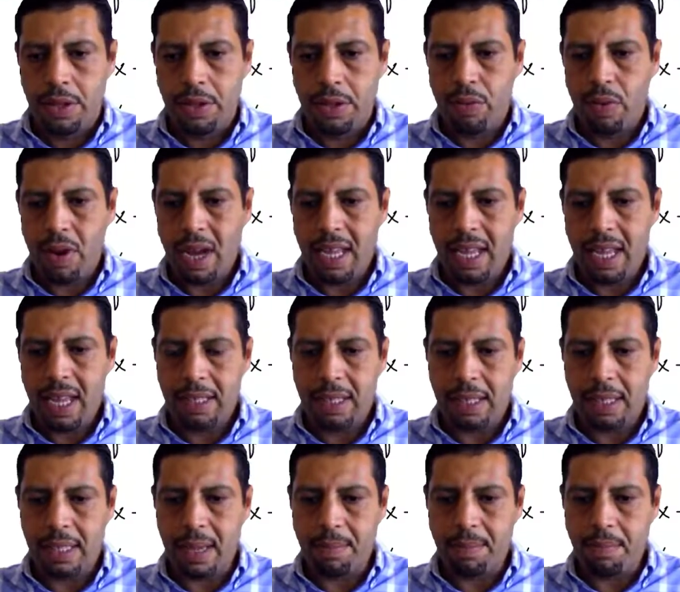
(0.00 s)
The
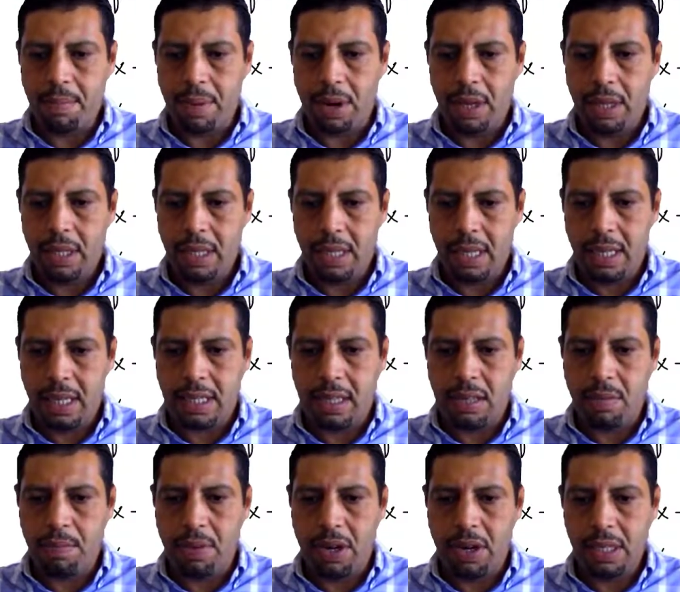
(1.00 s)
y-intercept point is
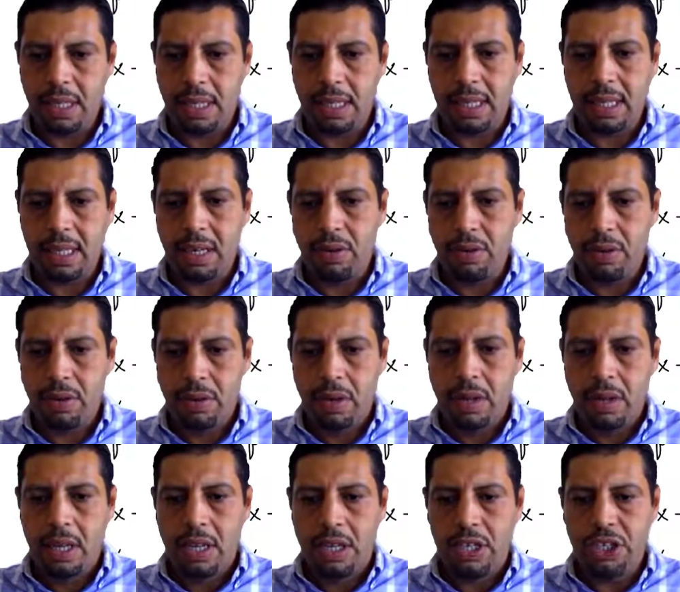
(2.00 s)
the point 0,
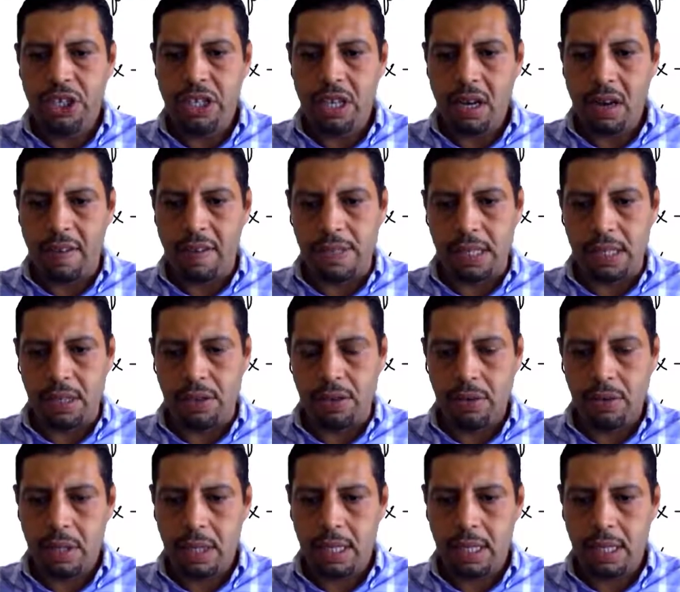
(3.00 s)
g of 0.